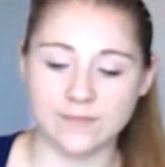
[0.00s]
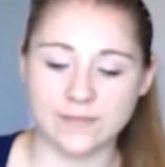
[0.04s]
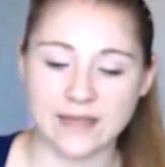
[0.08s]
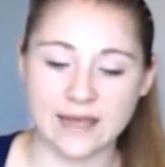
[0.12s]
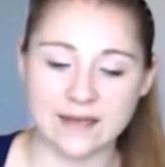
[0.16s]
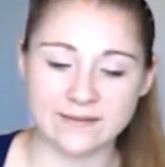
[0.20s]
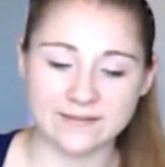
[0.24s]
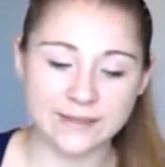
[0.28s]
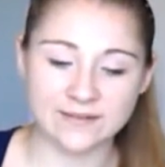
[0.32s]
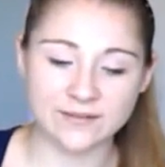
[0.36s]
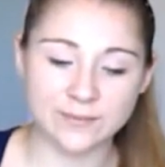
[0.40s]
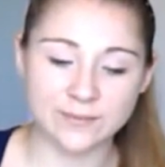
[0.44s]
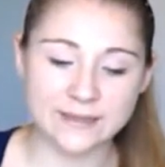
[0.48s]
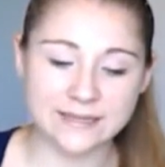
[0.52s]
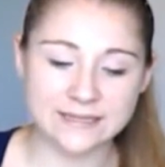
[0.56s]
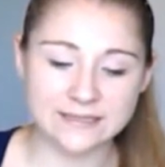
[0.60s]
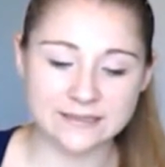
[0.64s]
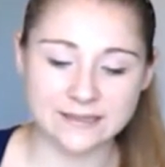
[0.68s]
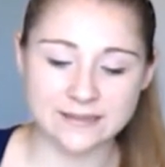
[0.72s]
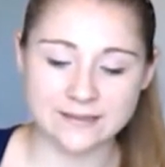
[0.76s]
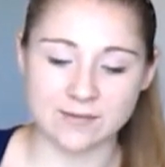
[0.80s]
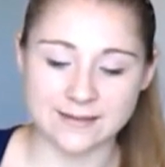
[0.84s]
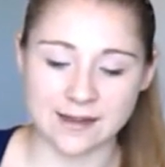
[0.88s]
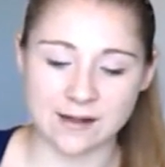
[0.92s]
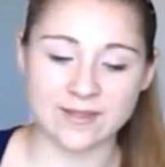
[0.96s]
they have everybody
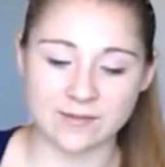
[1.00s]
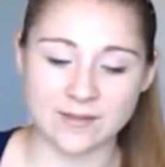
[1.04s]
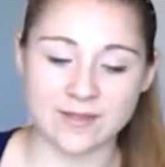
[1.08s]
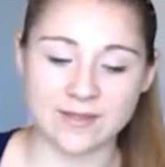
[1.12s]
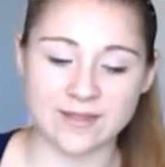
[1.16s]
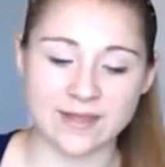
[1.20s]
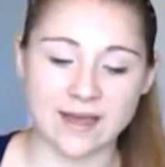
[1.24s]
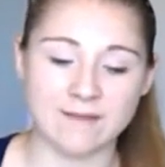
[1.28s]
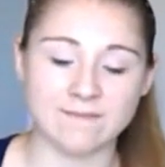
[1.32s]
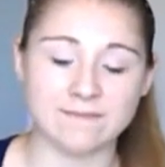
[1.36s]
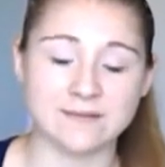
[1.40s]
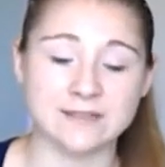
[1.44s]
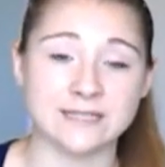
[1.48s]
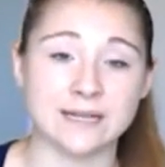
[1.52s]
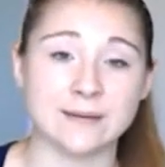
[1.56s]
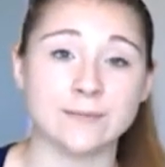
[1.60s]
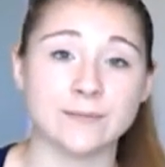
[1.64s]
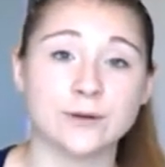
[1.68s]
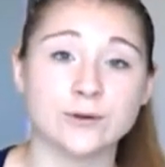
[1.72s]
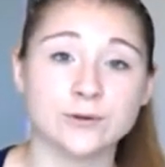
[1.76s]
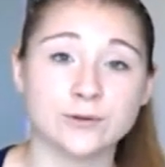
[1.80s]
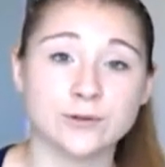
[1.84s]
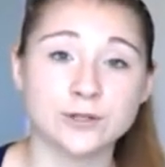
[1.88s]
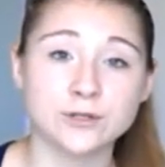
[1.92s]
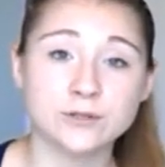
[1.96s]
sit down, then they have a
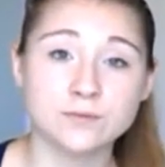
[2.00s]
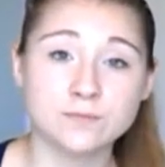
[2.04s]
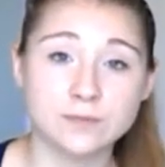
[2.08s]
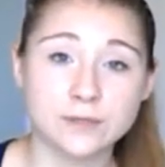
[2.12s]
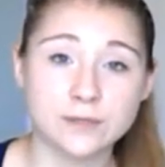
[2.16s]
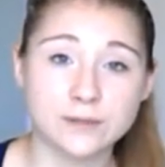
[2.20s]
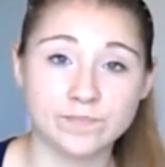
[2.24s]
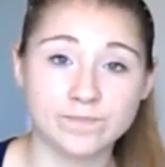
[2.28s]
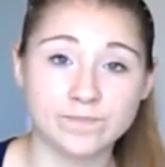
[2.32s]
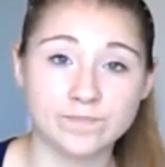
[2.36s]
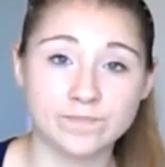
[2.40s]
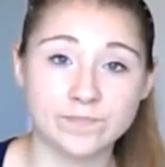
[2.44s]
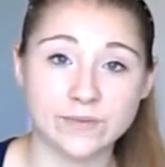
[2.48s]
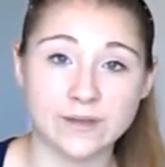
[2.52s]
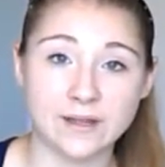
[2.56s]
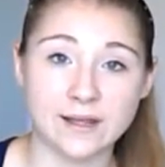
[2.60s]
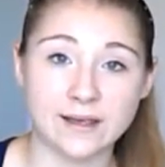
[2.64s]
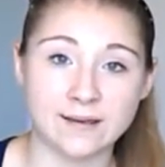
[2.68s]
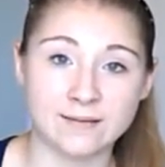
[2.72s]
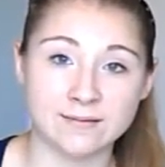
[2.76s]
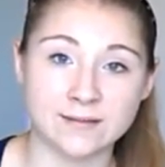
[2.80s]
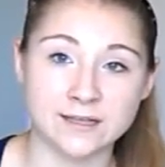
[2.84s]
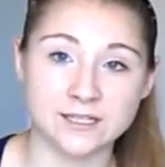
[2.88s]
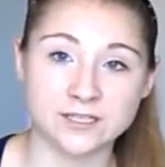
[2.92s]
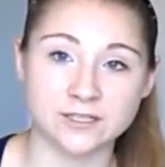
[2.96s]
demo group,
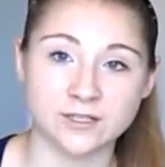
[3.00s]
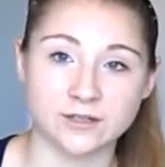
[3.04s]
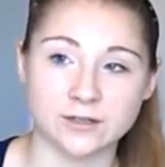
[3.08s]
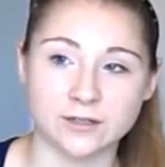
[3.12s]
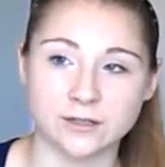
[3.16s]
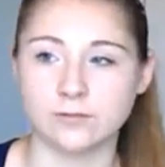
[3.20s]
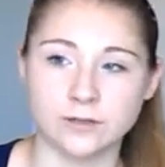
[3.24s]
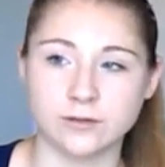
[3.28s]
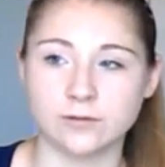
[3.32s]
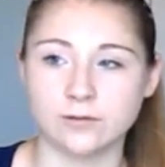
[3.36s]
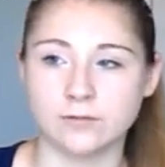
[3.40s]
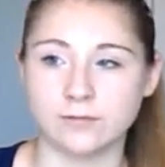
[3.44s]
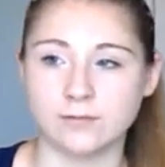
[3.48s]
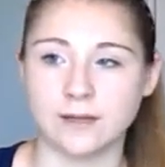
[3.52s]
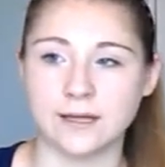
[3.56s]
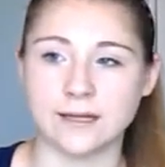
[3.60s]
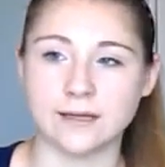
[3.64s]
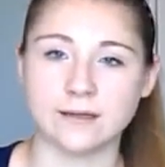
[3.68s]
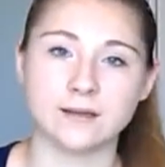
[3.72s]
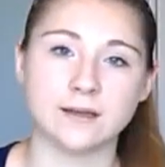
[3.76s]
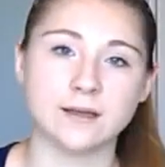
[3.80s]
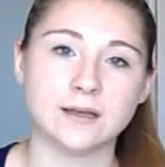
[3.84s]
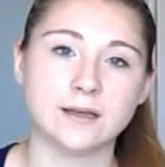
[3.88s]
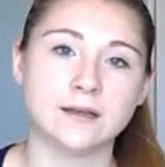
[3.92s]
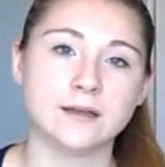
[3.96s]
and they show you like,
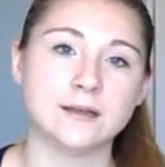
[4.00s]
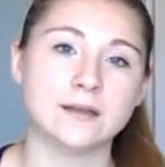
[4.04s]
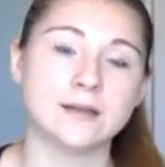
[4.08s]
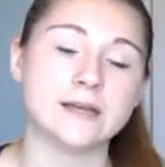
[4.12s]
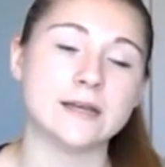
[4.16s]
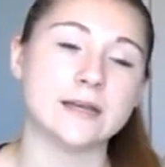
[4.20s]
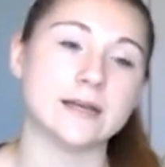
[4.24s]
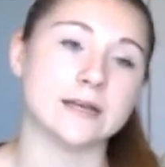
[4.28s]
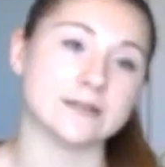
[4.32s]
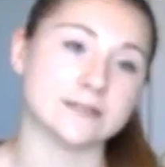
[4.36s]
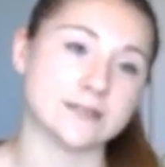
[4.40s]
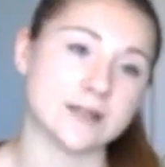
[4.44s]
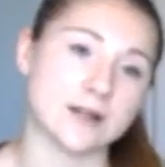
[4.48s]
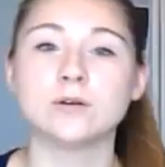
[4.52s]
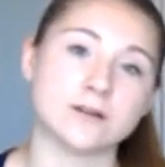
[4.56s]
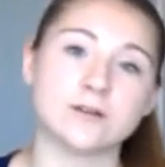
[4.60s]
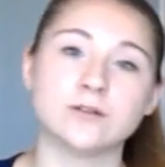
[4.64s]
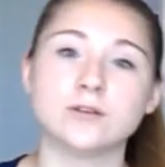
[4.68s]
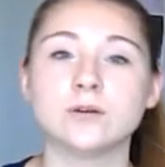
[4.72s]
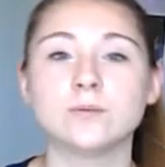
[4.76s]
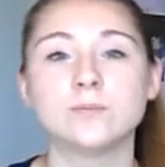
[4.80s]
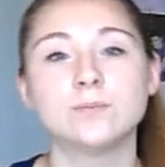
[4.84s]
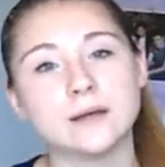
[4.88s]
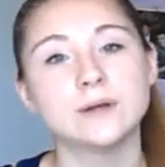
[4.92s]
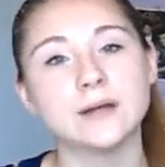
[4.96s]
here's how to
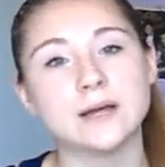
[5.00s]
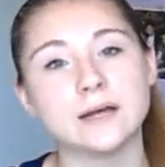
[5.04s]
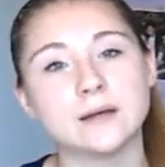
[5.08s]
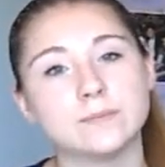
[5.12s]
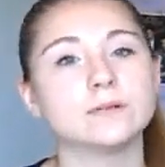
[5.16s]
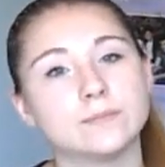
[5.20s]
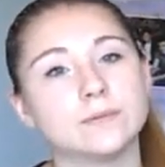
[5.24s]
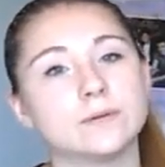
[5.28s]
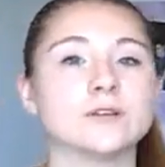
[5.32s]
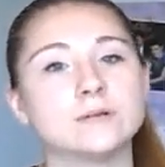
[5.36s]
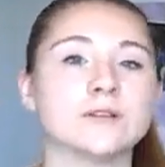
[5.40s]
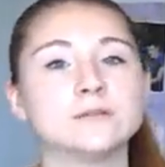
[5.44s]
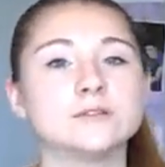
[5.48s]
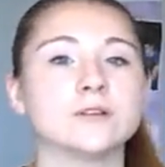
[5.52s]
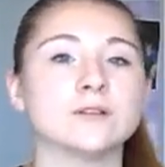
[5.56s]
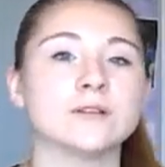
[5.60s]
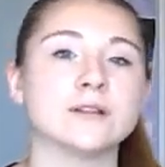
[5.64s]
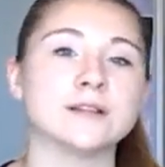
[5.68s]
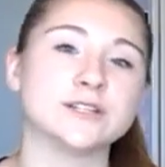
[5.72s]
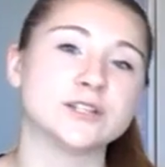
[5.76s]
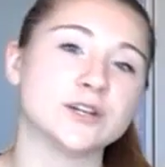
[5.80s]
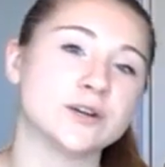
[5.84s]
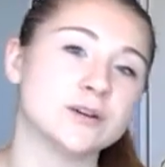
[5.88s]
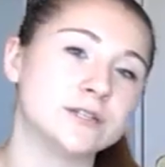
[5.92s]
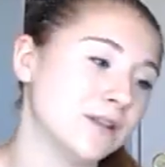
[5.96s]
do a prep. So
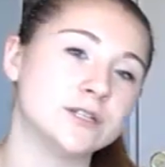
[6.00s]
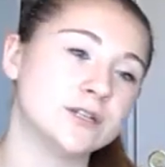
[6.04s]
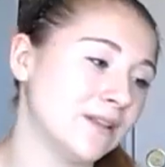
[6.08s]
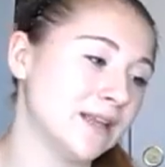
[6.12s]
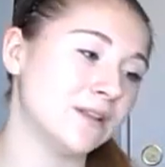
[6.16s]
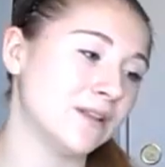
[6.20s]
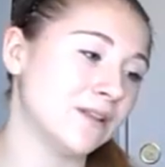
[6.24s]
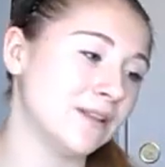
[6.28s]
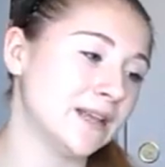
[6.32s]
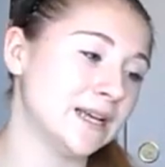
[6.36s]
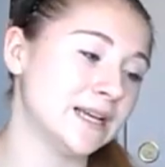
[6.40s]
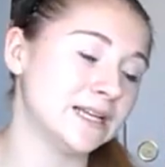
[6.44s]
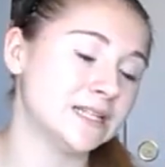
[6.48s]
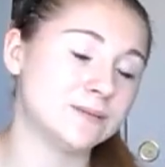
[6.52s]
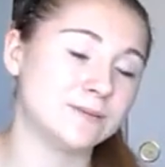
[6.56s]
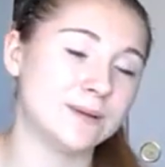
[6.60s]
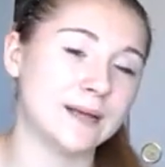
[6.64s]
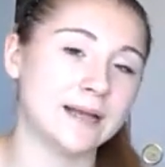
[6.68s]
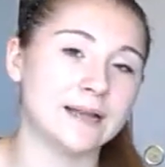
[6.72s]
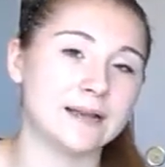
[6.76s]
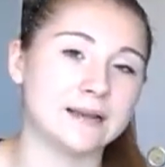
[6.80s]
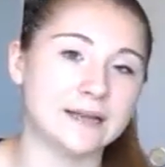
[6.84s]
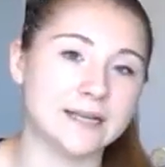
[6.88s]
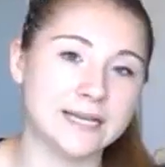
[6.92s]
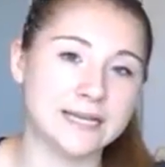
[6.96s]
they show it to you, then they
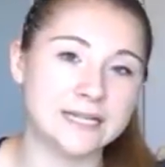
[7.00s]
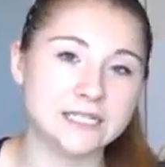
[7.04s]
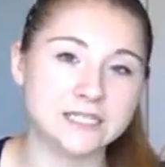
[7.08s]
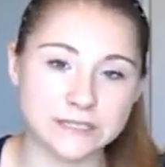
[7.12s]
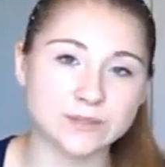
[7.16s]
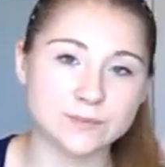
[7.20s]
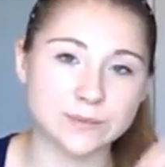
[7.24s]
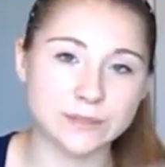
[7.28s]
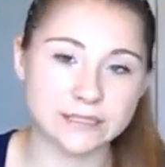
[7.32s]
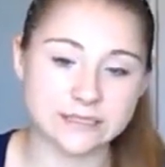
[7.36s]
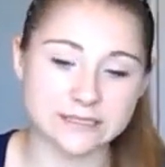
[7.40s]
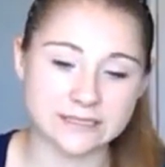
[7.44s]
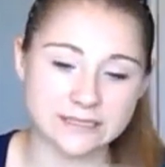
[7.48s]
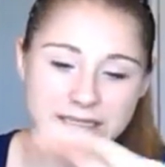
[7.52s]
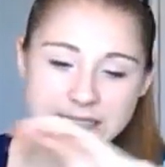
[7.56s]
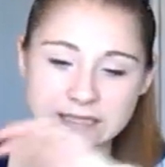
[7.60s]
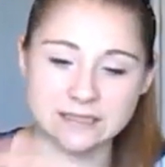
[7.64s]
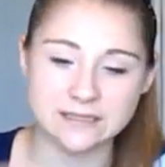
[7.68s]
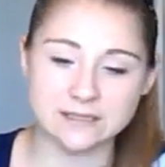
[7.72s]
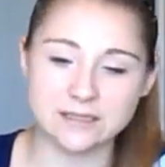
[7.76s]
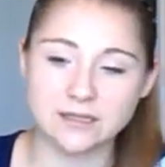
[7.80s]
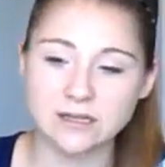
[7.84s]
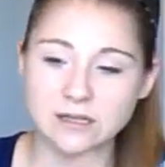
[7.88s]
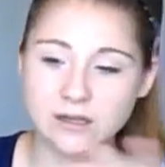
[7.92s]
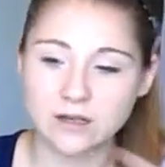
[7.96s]
explain each
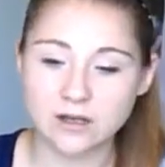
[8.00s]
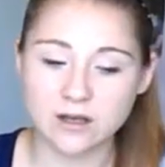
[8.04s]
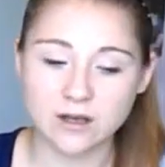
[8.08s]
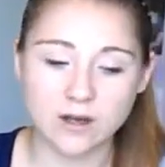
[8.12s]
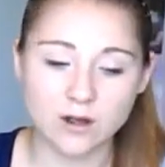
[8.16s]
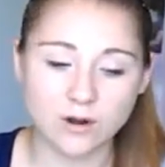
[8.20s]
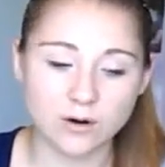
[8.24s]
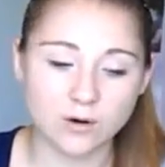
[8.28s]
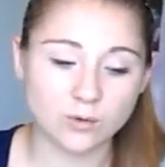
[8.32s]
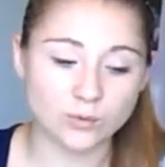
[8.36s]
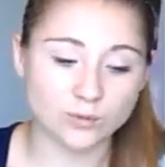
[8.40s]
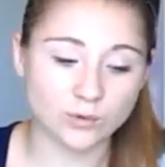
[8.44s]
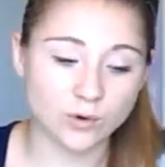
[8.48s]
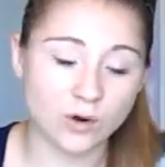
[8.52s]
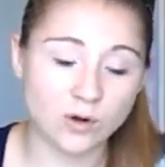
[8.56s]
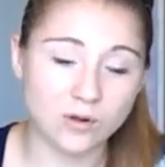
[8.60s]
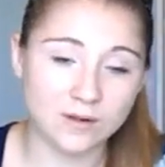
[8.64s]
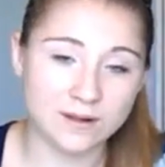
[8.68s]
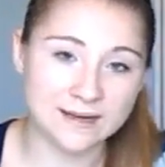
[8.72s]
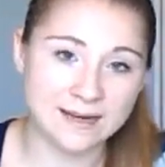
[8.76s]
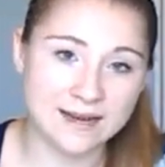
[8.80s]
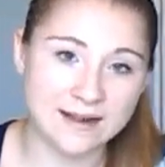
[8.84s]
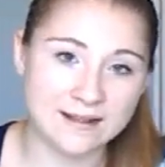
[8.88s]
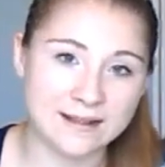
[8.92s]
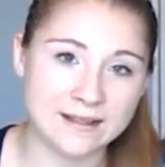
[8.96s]
person's
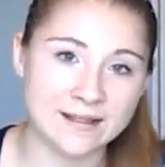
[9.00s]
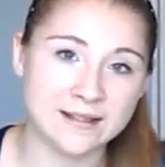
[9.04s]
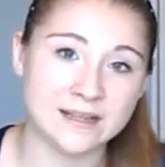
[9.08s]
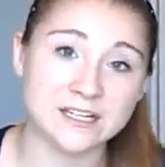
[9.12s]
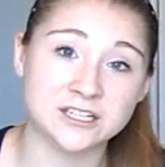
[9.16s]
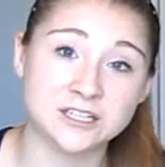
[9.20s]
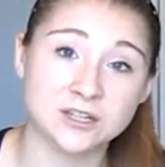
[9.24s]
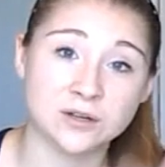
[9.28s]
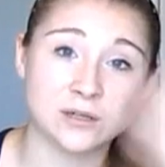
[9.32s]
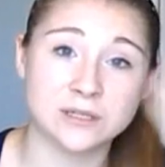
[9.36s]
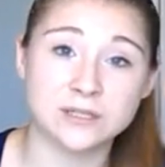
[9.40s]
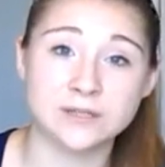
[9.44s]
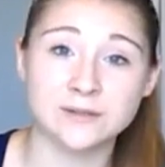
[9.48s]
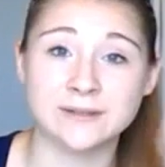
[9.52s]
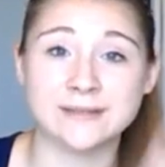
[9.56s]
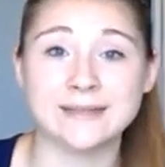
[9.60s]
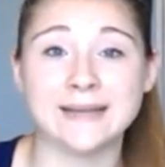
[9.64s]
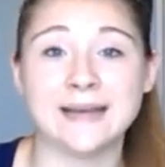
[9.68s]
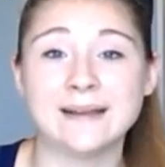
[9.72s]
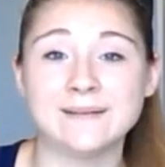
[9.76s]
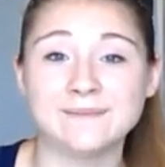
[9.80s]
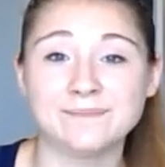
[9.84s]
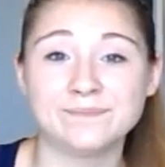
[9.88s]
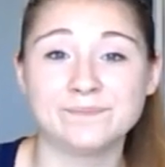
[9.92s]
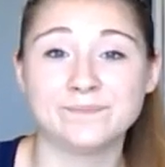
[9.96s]
role in it, and then they show it to you
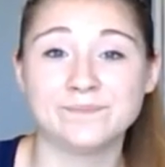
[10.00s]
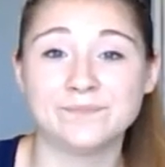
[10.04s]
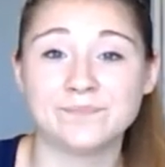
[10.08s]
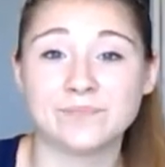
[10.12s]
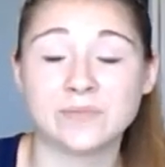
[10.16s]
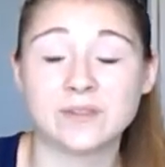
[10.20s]
again.